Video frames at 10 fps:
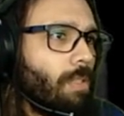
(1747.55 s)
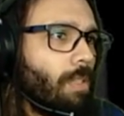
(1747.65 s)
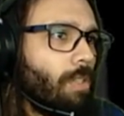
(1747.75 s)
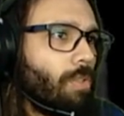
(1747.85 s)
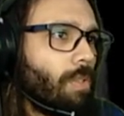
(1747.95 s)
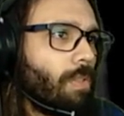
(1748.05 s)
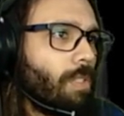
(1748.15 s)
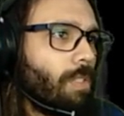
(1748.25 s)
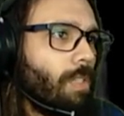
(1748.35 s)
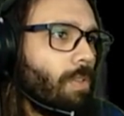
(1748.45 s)
take use of the
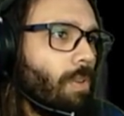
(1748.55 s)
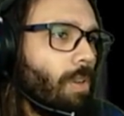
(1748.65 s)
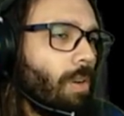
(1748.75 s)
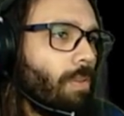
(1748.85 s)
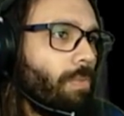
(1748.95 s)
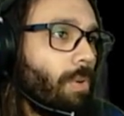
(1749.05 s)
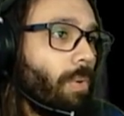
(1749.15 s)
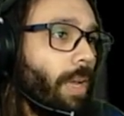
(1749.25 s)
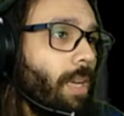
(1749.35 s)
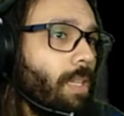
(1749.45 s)
scenery from
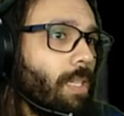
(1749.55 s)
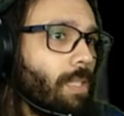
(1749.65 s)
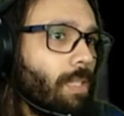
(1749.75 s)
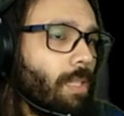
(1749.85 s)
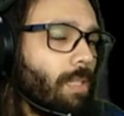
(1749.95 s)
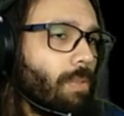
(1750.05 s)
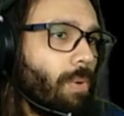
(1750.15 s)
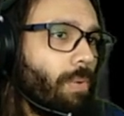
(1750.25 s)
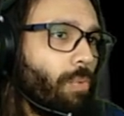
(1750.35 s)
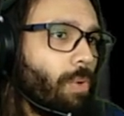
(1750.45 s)
Elynas as a
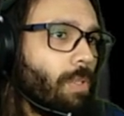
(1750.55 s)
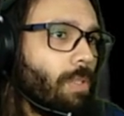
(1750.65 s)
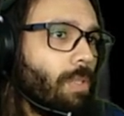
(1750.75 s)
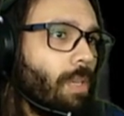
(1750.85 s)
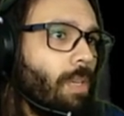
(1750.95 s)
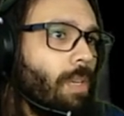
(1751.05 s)
reference.